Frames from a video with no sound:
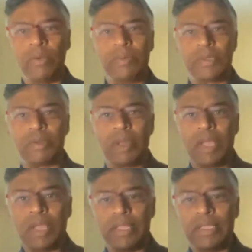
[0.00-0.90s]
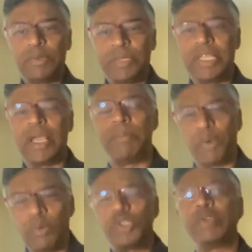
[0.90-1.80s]
So this was the
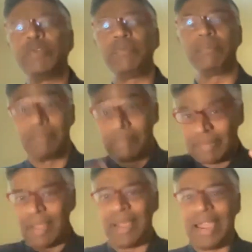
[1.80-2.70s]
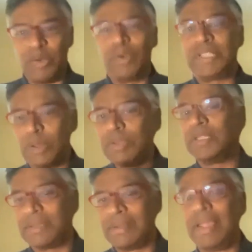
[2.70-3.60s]
approach of, I know it
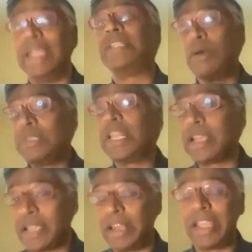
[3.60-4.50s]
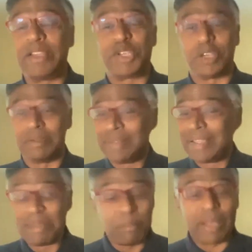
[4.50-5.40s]
sounds like a caricature,
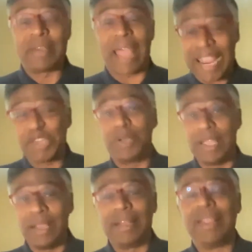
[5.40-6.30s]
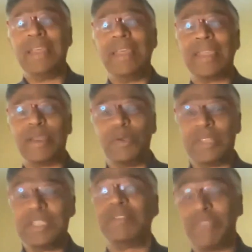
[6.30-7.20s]
but actually,
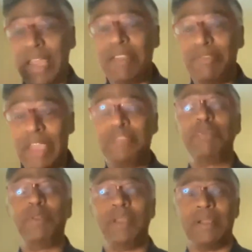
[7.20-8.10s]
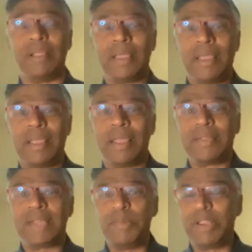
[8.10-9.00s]
this is a fairly faithful
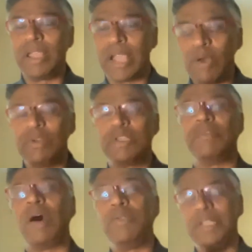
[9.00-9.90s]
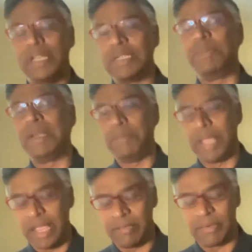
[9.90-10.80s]
summary account of how the discipline
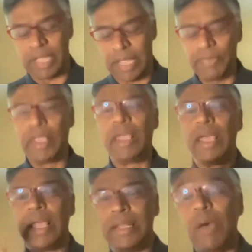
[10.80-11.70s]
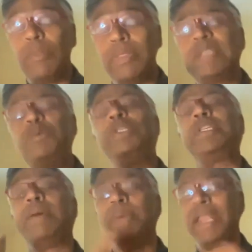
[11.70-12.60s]
behaved. Yeah. Now, this was
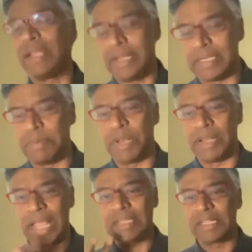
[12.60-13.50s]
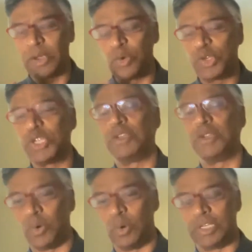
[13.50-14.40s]
an American discipline. That's crucial to
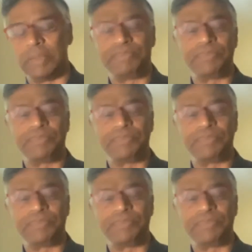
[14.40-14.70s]
note.